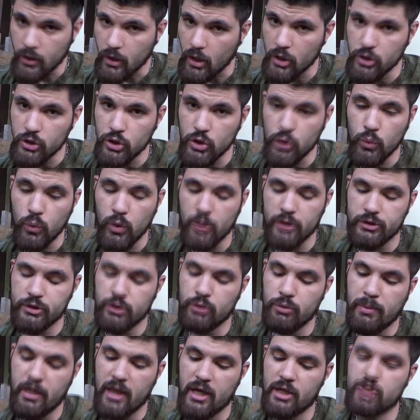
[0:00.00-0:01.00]
You want to
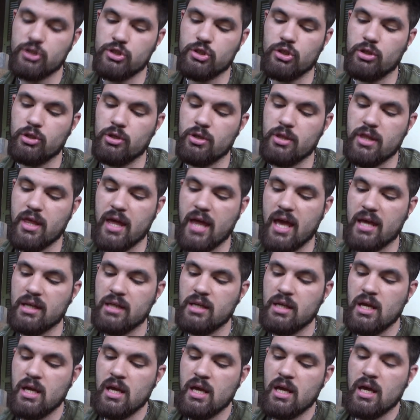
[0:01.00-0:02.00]
make sure that
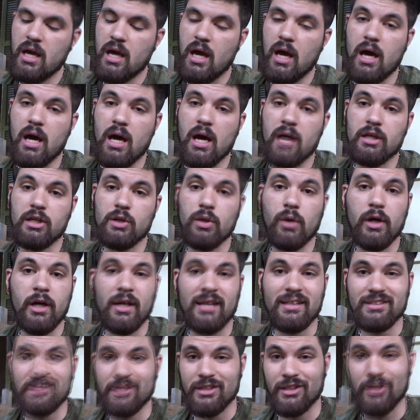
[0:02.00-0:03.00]
your water
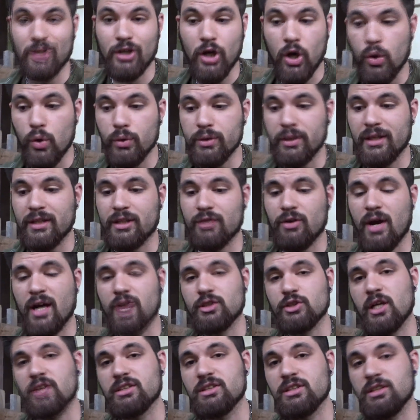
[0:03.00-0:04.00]
hasn't turned cold and that the
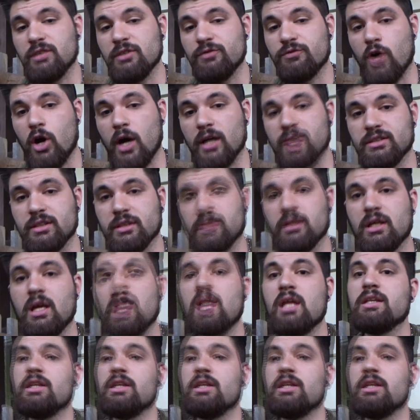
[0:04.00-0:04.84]
rats are actually defrosting.